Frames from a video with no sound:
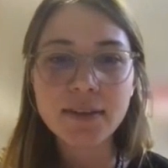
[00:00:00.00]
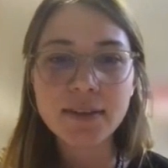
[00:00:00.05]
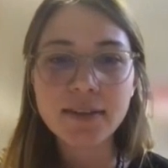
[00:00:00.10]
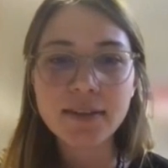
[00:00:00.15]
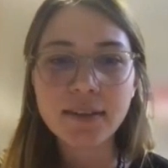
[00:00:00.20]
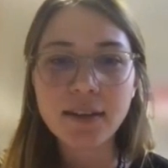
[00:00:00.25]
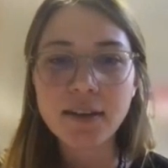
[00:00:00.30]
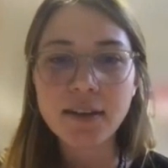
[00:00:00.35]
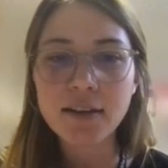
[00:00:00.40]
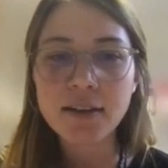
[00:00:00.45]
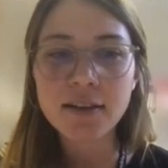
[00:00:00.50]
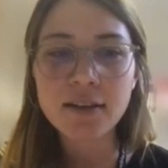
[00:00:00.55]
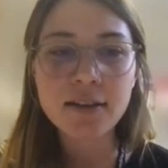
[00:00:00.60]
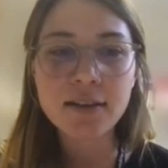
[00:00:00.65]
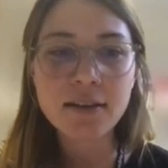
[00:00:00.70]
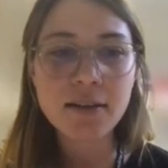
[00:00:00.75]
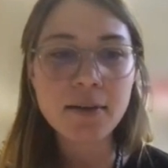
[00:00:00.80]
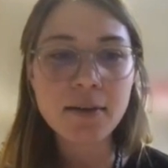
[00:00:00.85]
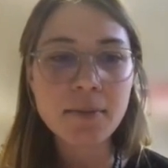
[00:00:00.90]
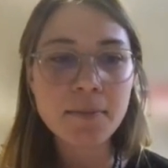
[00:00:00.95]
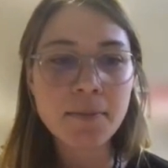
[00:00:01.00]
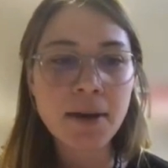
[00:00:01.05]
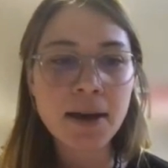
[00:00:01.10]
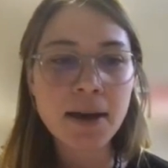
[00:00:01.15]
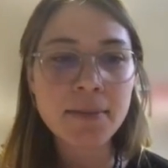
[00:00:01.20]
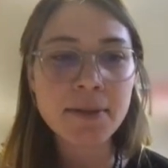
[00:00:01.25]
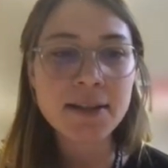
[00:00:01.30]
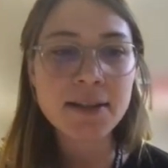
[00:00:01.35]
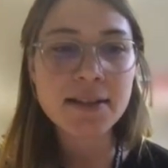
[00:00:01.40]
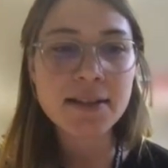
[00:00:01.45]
So by